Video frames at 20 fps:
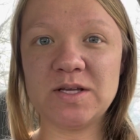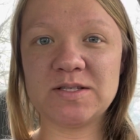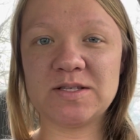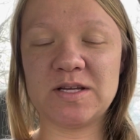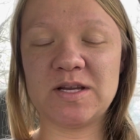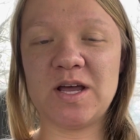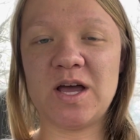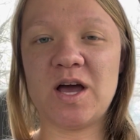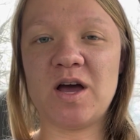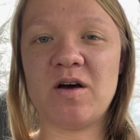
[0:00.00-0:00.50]

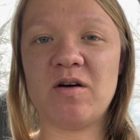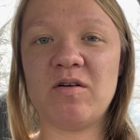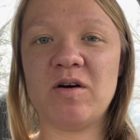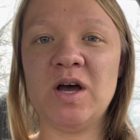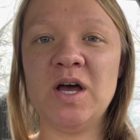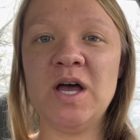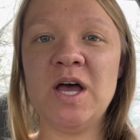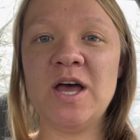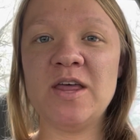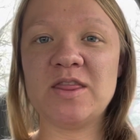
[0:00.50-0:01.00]
and how
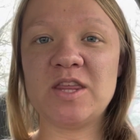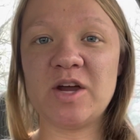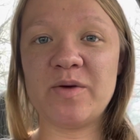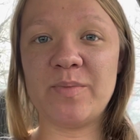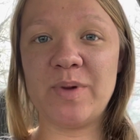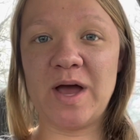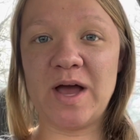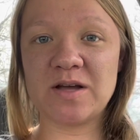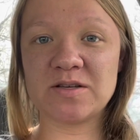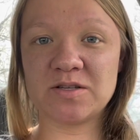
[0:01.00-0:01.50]
their
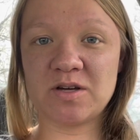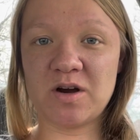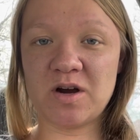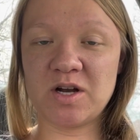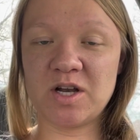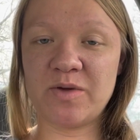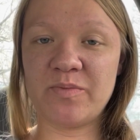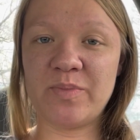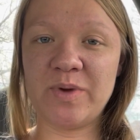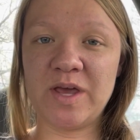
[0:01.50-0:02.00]
bags are
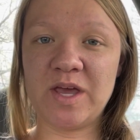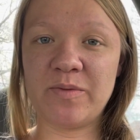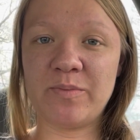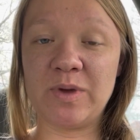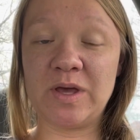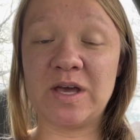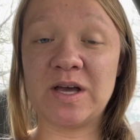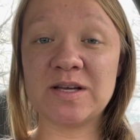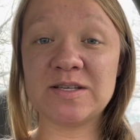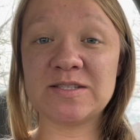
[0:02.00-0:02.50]
already big
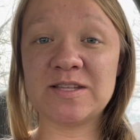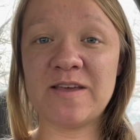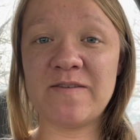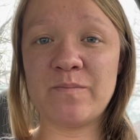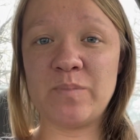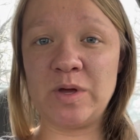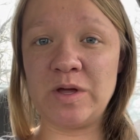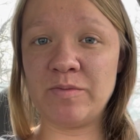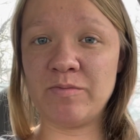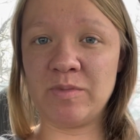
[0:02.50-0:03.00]
because they've
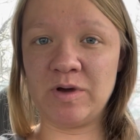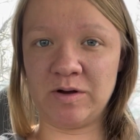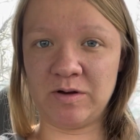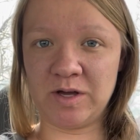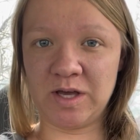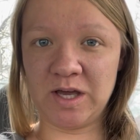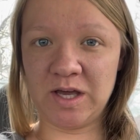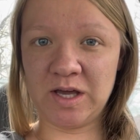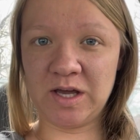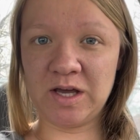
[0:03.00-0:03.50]
been
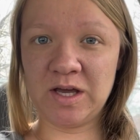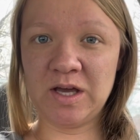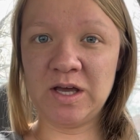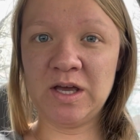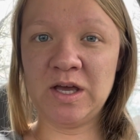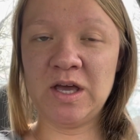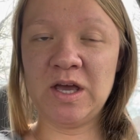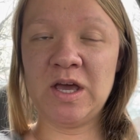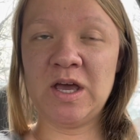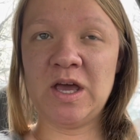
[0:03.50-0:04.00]
milking,
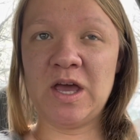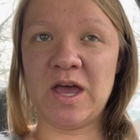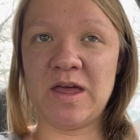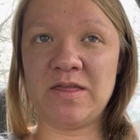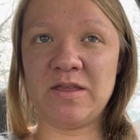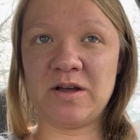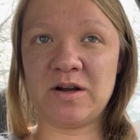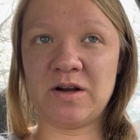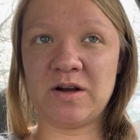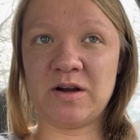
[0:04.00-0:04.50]
and
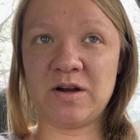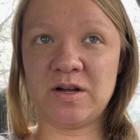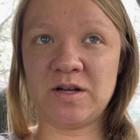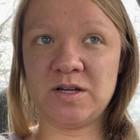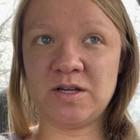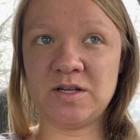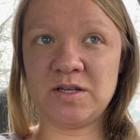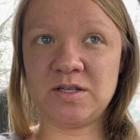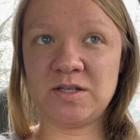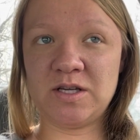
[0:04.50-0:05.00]
their
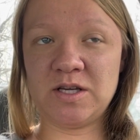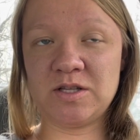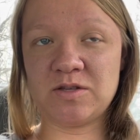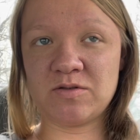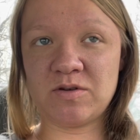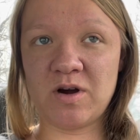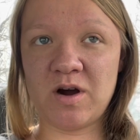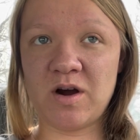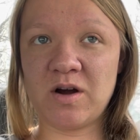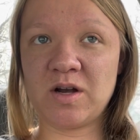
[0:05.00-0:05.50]
teats
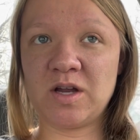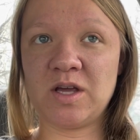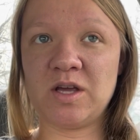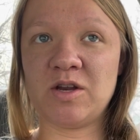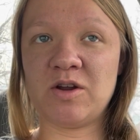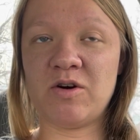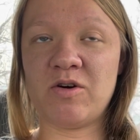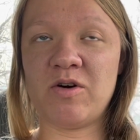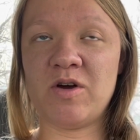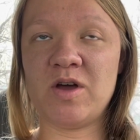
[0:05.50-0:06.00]
are already, you
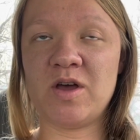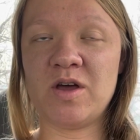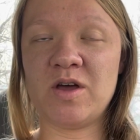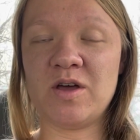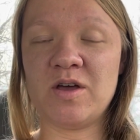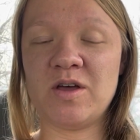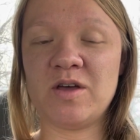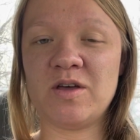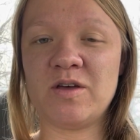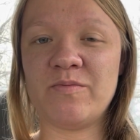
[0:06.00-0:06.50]
know,
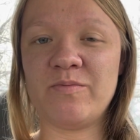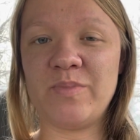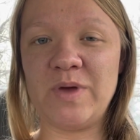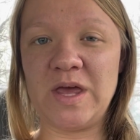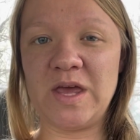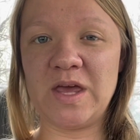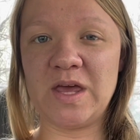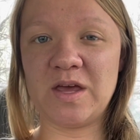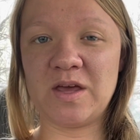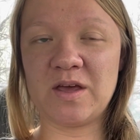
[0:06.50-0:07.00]

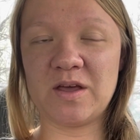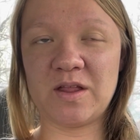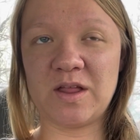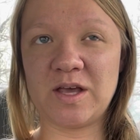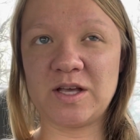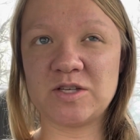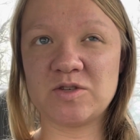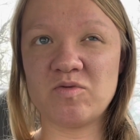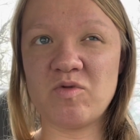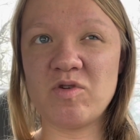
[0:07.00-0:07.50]
big,
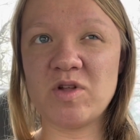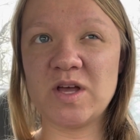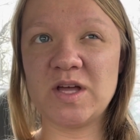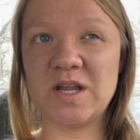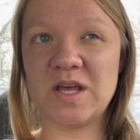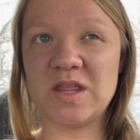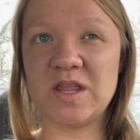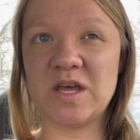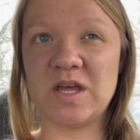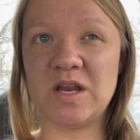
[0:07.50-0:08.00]
like swollen,
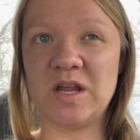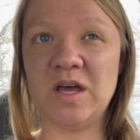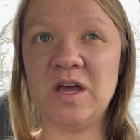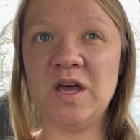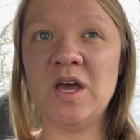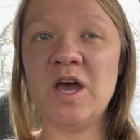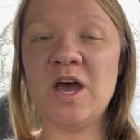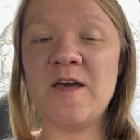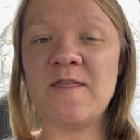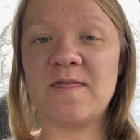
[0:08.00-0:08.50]
and then
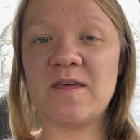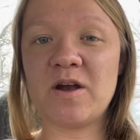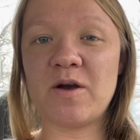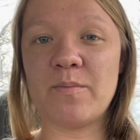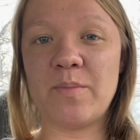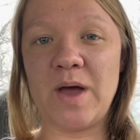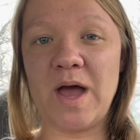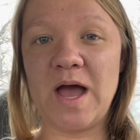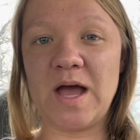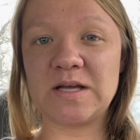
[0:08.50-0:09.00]
their
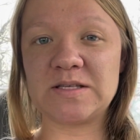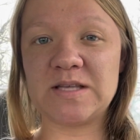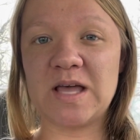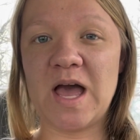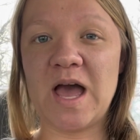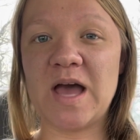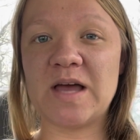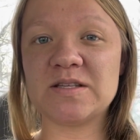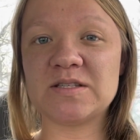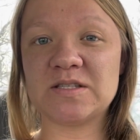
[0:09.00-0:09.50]
bags
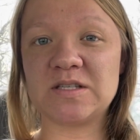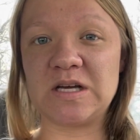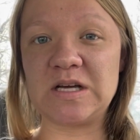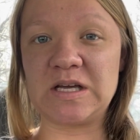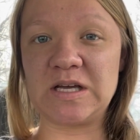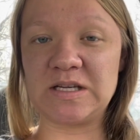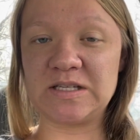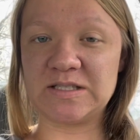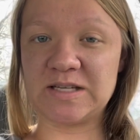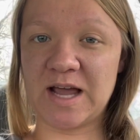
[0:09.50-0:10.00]
had
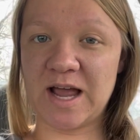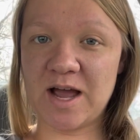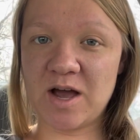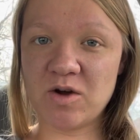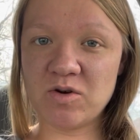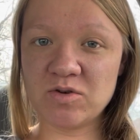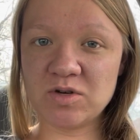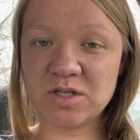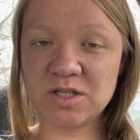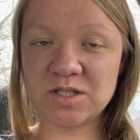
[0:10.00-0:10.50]
sunken
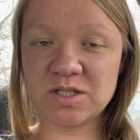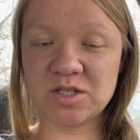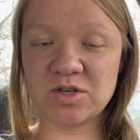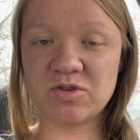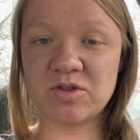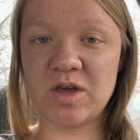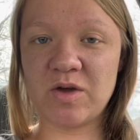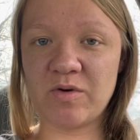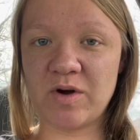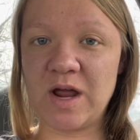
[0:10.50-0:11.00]
down, so
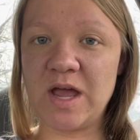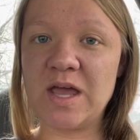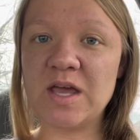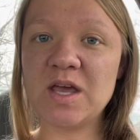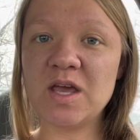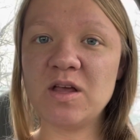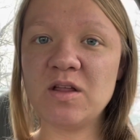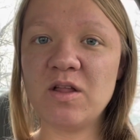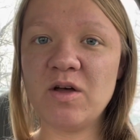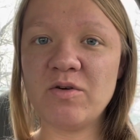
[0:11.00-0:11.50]
they were
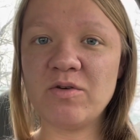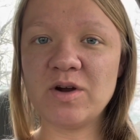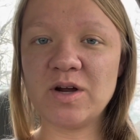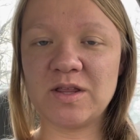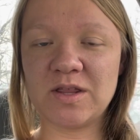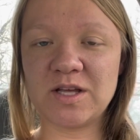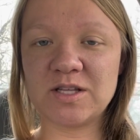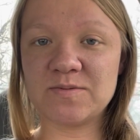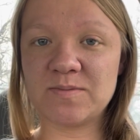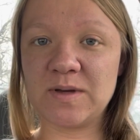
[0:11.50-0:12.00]
hanging lower, and
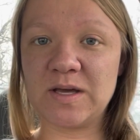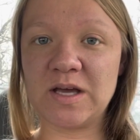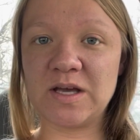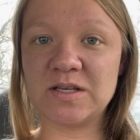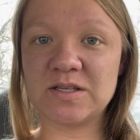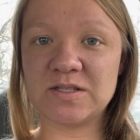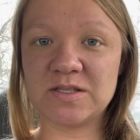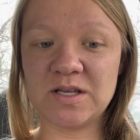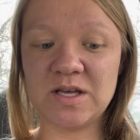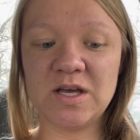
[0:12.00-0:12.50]
that's
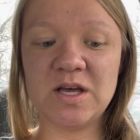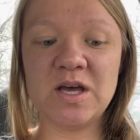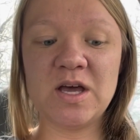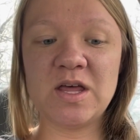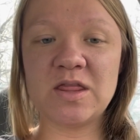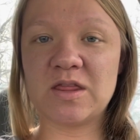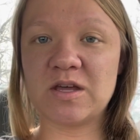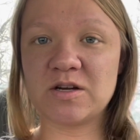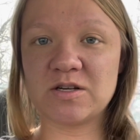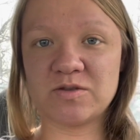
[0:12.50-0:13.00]
because
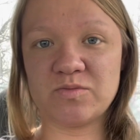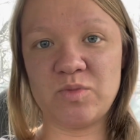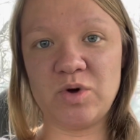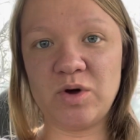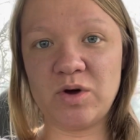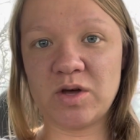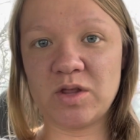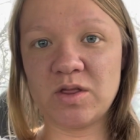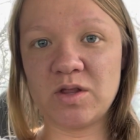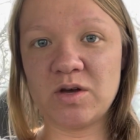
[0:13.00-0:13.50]
there's
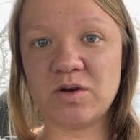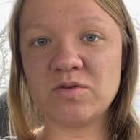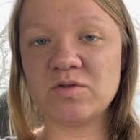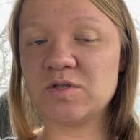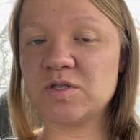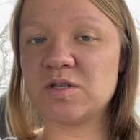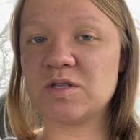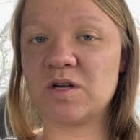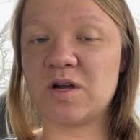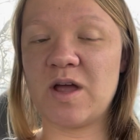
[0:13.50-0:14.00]
milk in
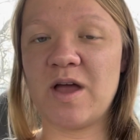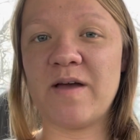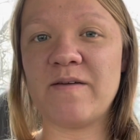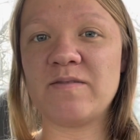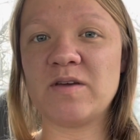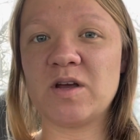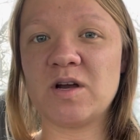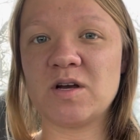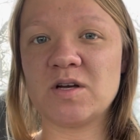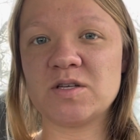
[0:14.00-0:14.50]
those. They're
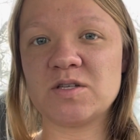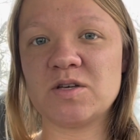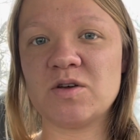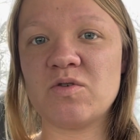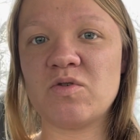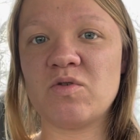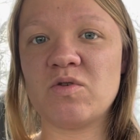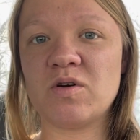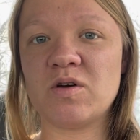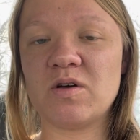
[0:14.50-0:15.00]
heavier,
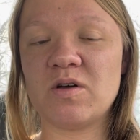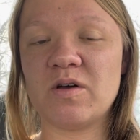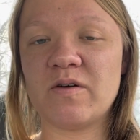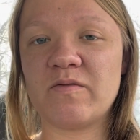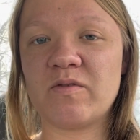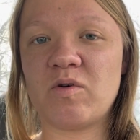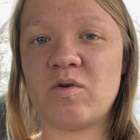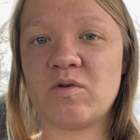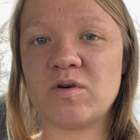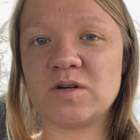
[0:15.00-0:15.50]
so
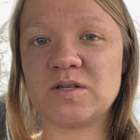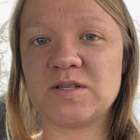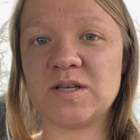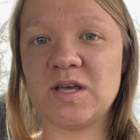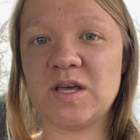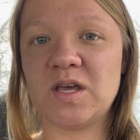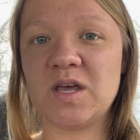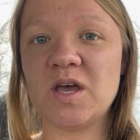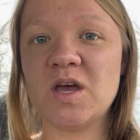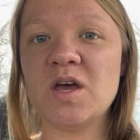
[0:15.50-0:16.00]
of course,
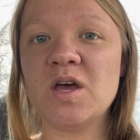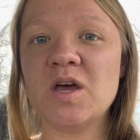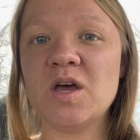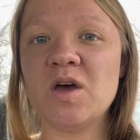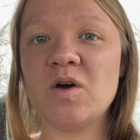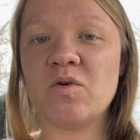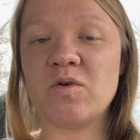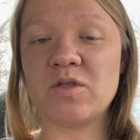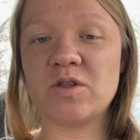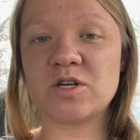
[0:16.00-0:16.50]
like
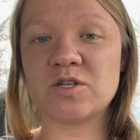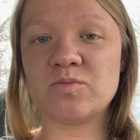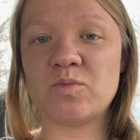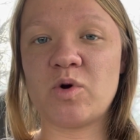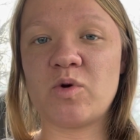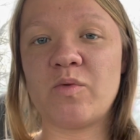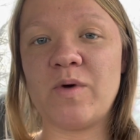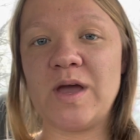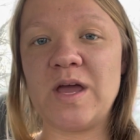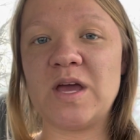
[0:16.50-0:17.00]
when there's
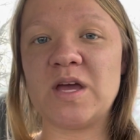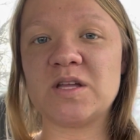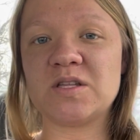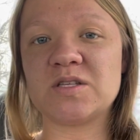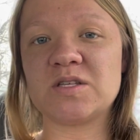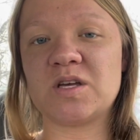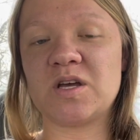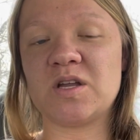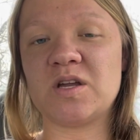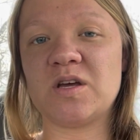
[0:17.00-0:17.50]
more weight,
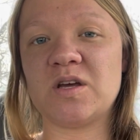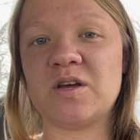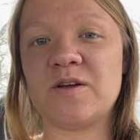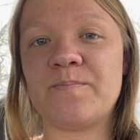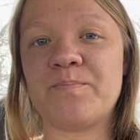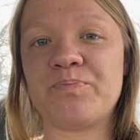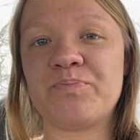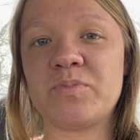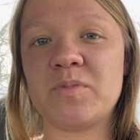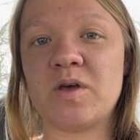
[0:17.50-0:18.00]
it's
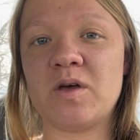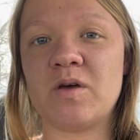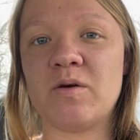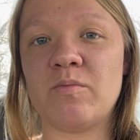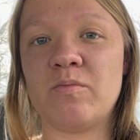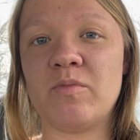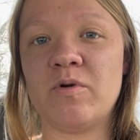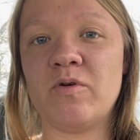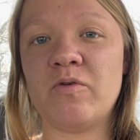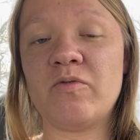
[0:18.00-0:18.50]
gonna
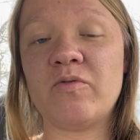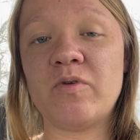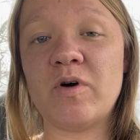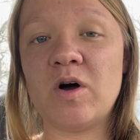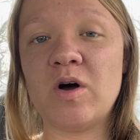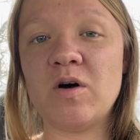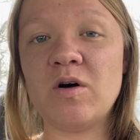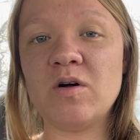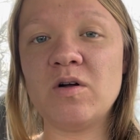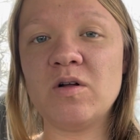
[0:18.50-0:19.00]

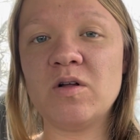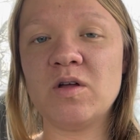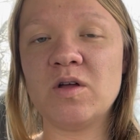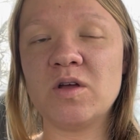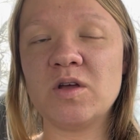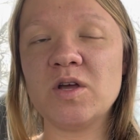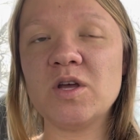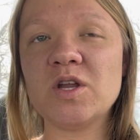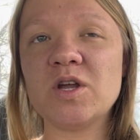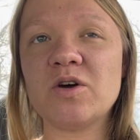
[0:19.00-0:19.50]
fall,
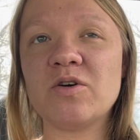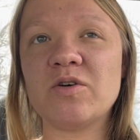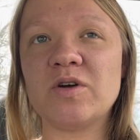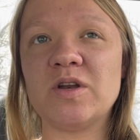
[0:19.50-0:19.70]
you know,